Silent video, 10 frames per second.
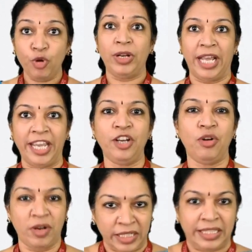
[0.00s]
you like
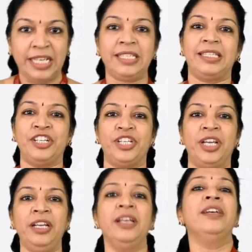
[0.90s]
this
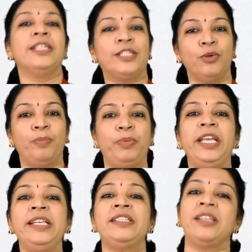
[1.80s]
session, so
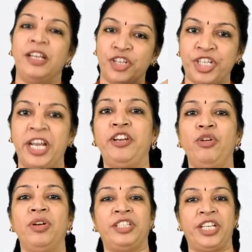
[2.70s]
please share
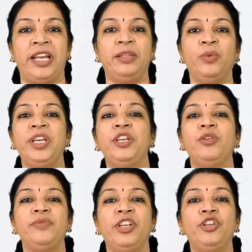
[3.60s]
the
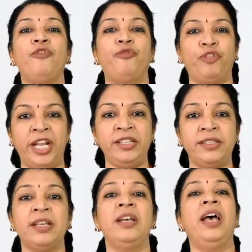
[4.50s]
videos with your
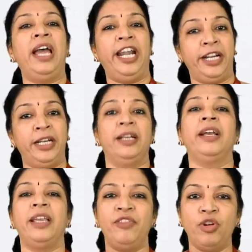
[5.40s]
friends and
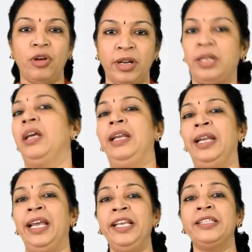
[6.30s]
give your
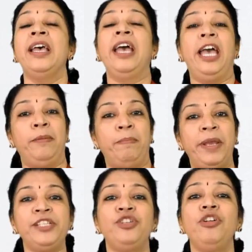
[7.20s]
likes, and
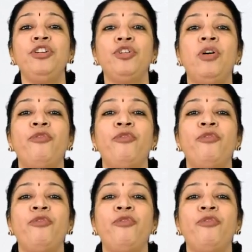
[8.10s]
based on your